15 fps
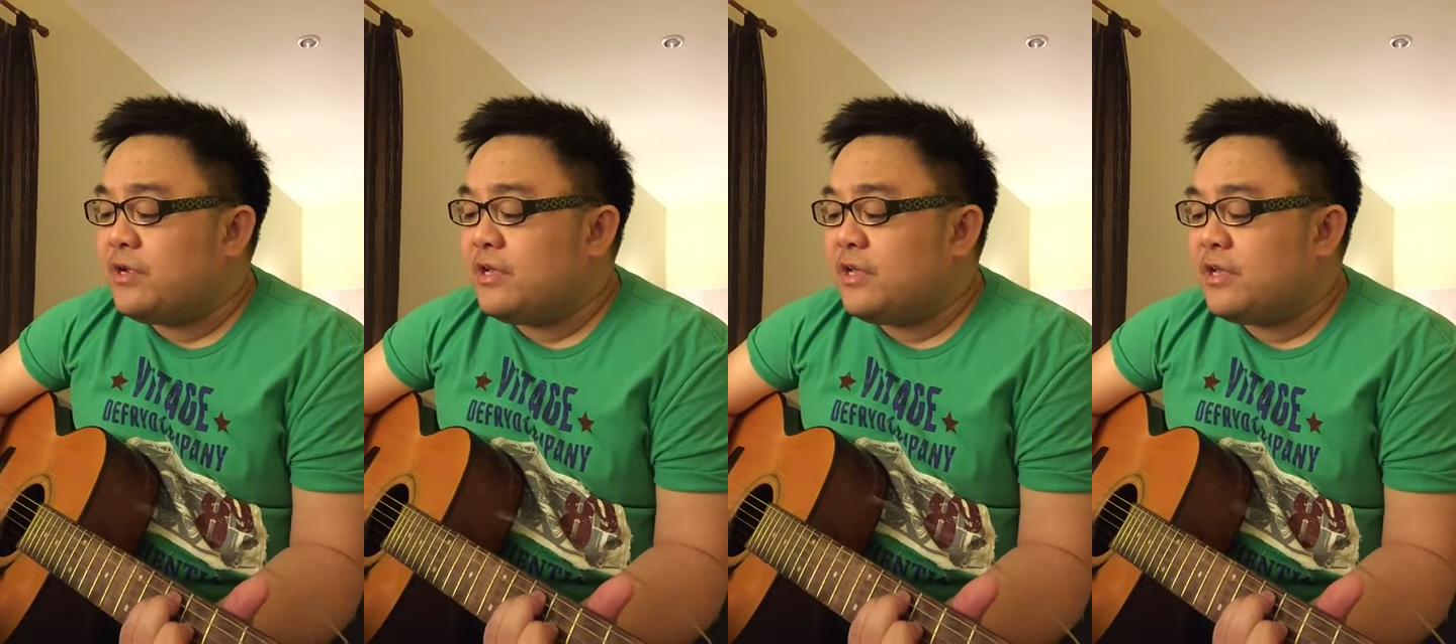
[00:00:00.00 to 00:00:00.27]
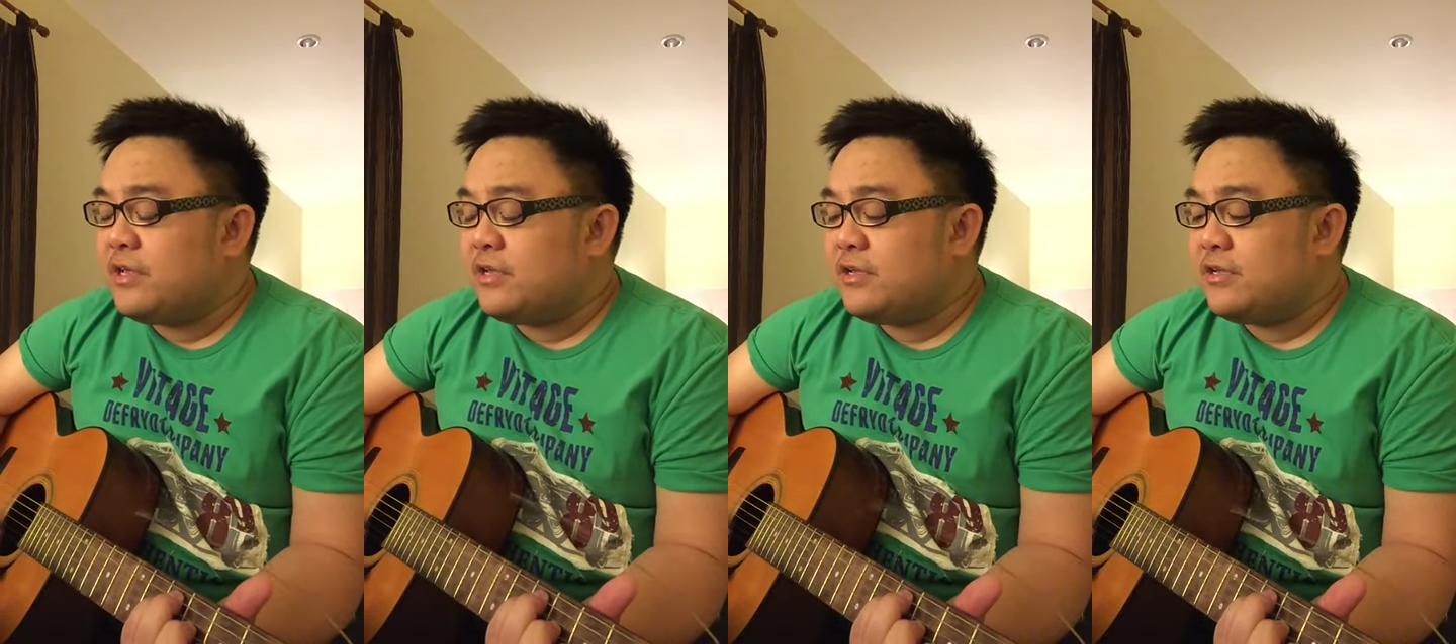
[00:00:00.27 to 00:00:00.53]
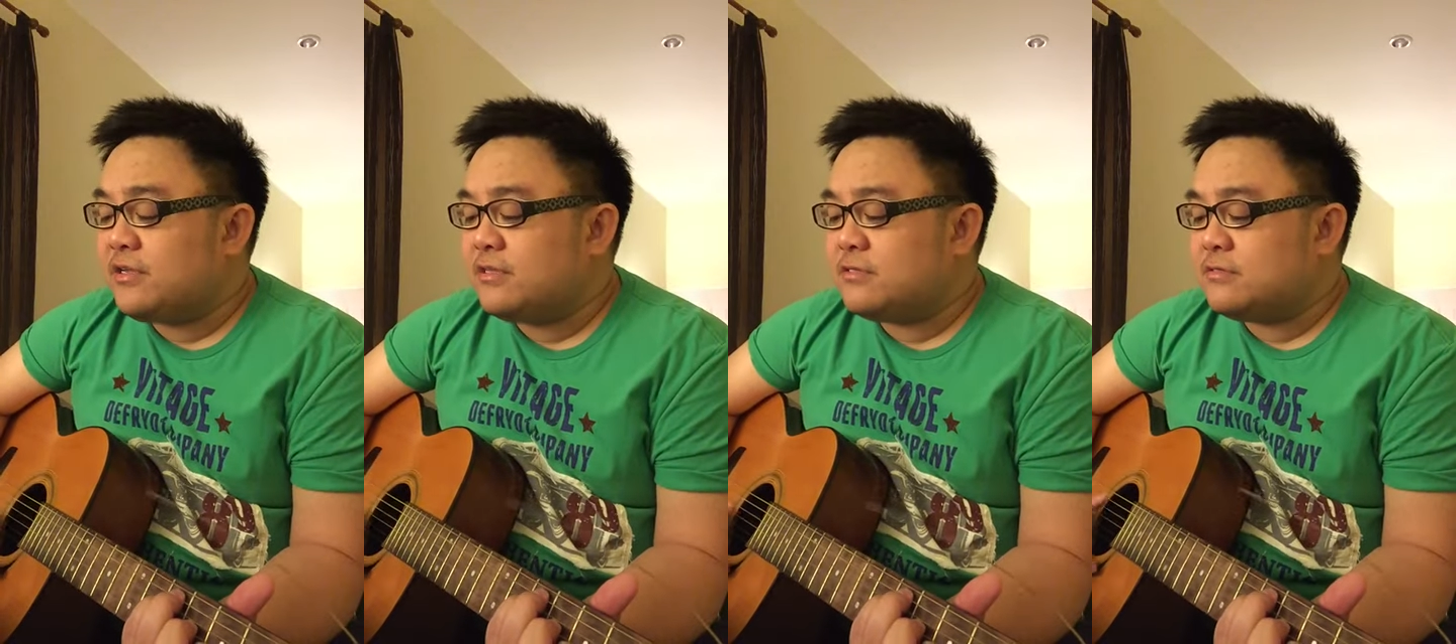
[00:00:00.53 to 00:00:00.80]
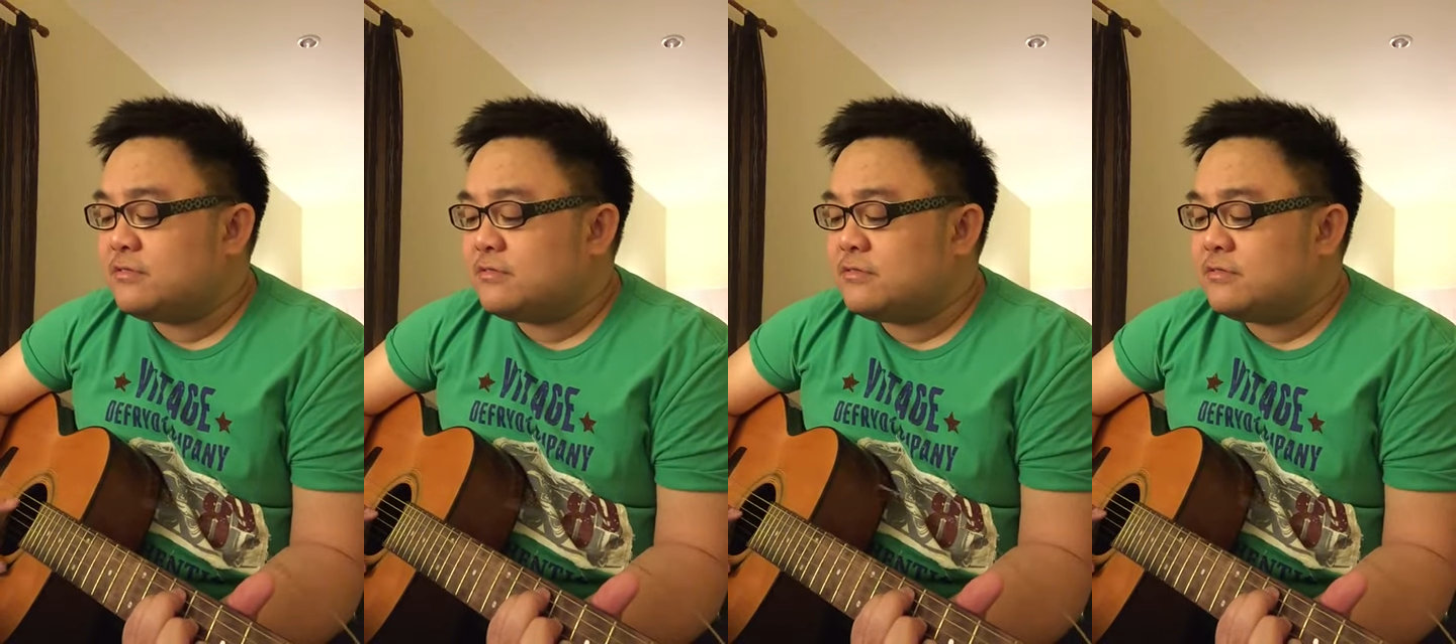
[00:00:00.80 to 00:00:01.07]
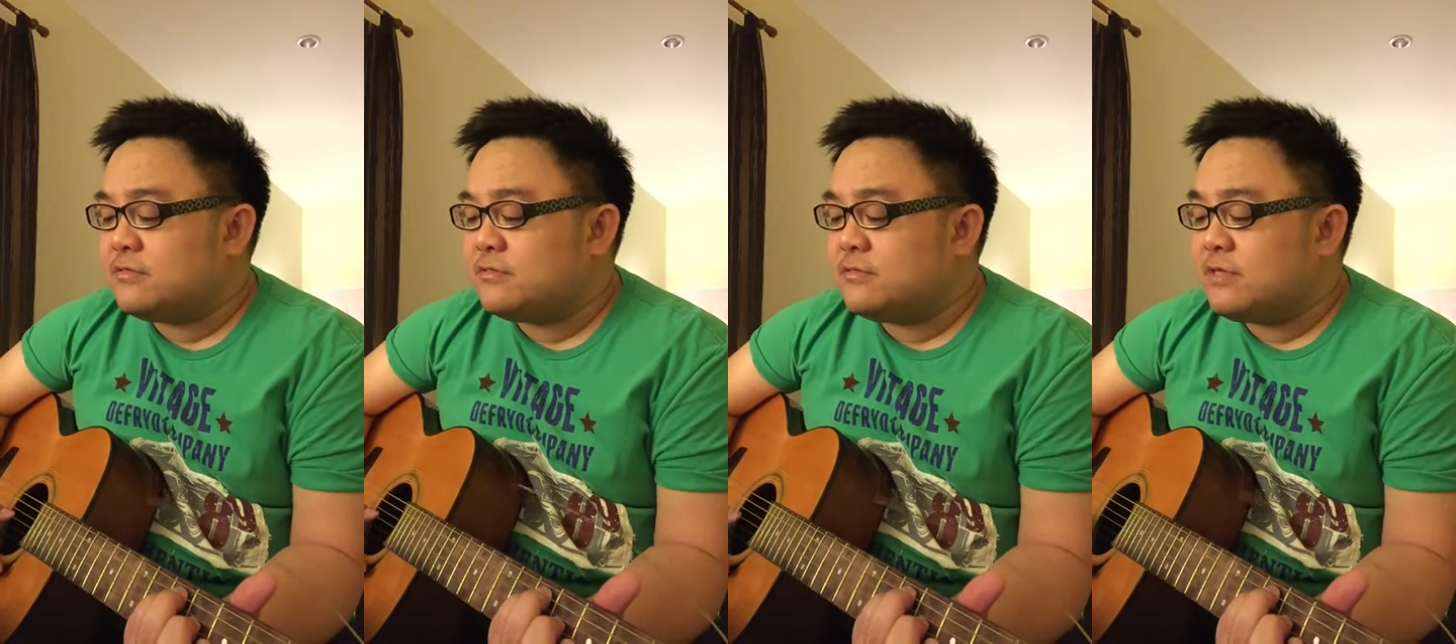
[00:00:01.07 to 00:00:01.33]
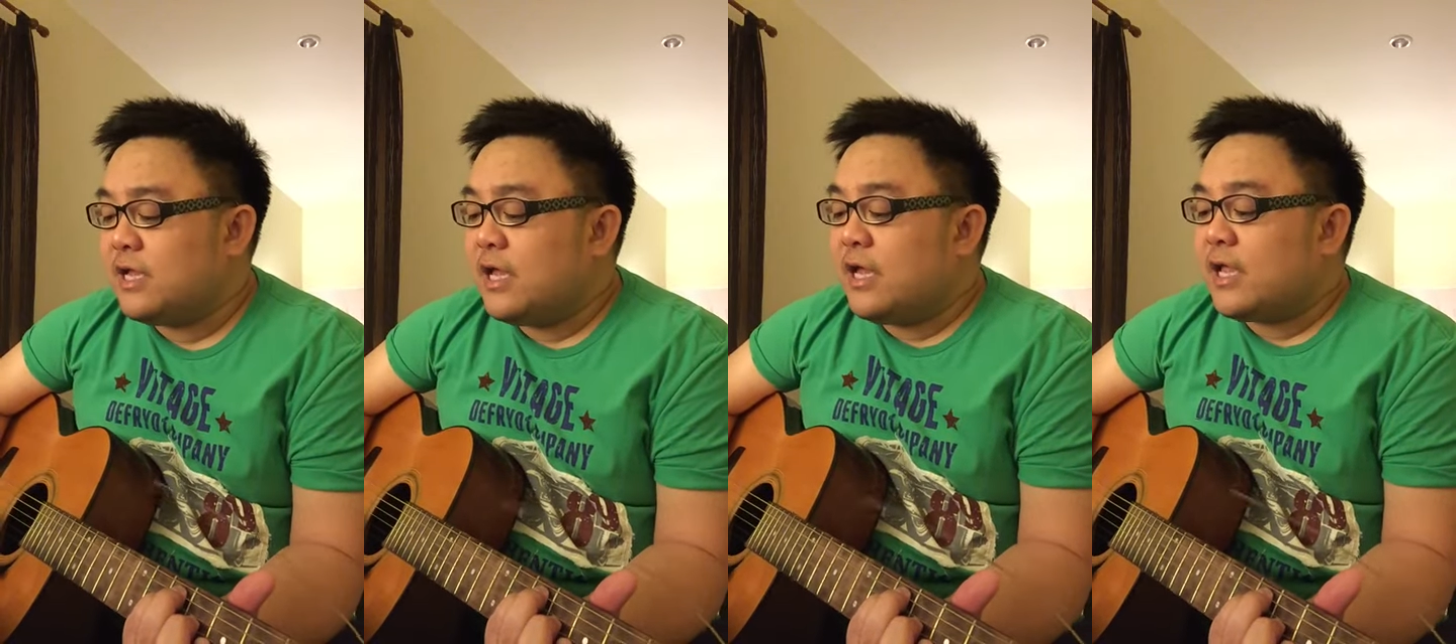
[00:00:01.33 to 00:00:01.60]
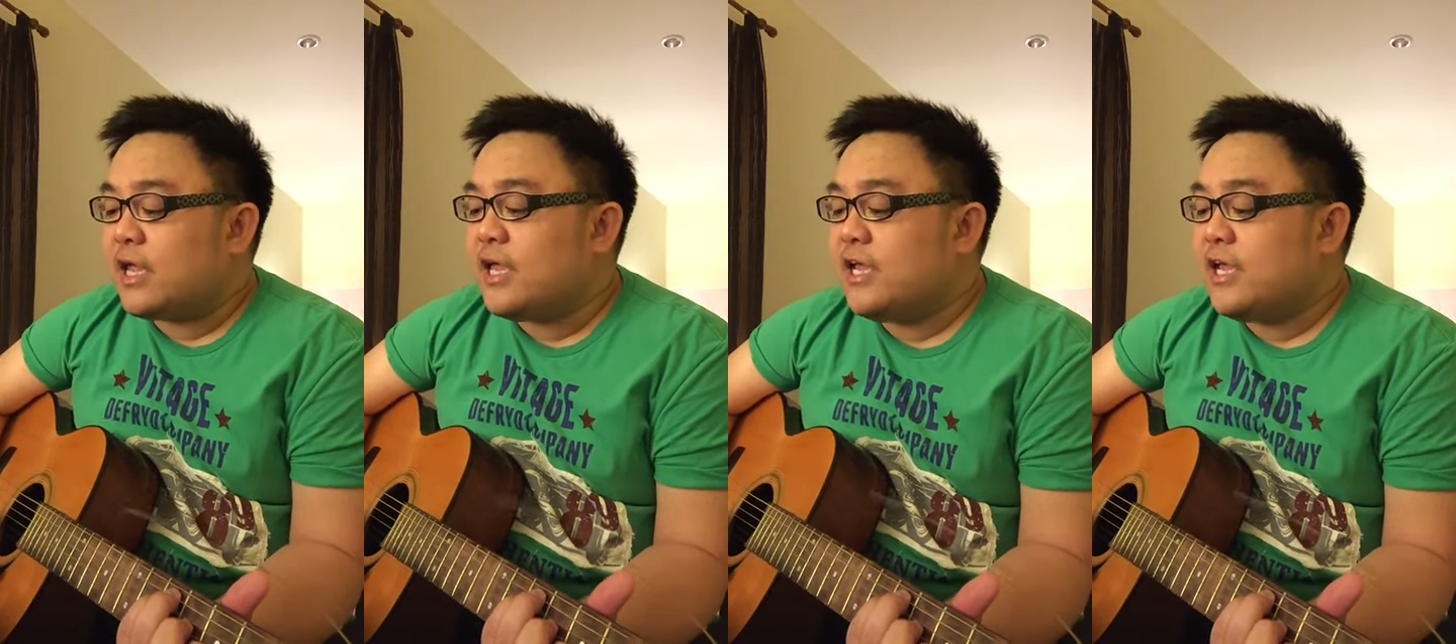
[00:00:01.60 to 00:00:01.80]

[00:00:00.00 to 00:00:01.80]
in,